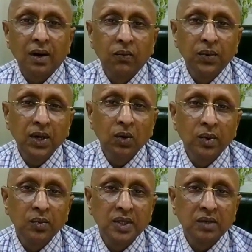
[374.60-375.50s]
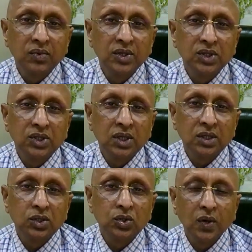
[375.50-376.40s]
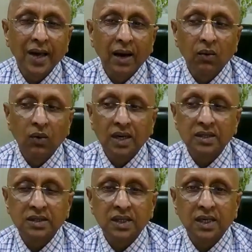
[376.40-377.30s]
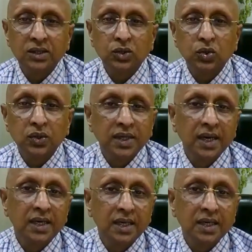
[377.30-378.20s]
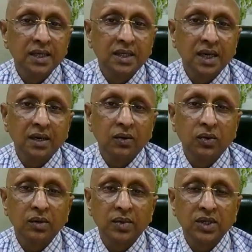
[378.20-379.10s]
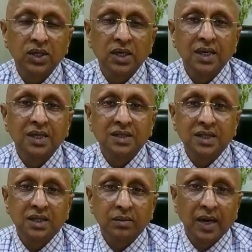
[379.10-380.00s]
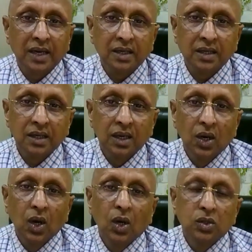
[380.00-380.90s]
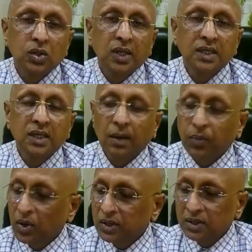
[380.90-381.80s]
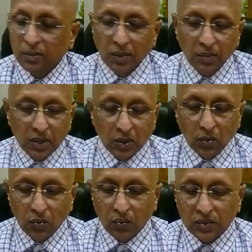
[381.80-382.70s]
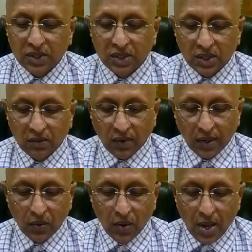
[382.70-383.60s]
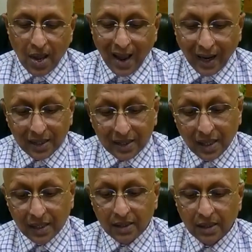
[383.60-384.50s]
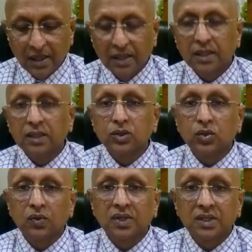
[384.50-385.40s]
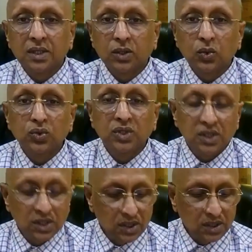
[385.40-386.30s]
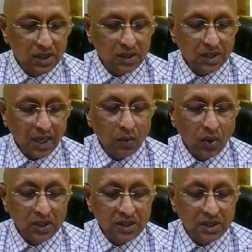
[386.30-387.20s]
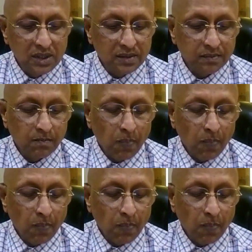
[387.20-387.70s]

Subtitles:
every homeopathic physician should have a conscience to treat each and every patient in such a manner. So that is aphorism number 265. And then he turns towards the 266. And what is it?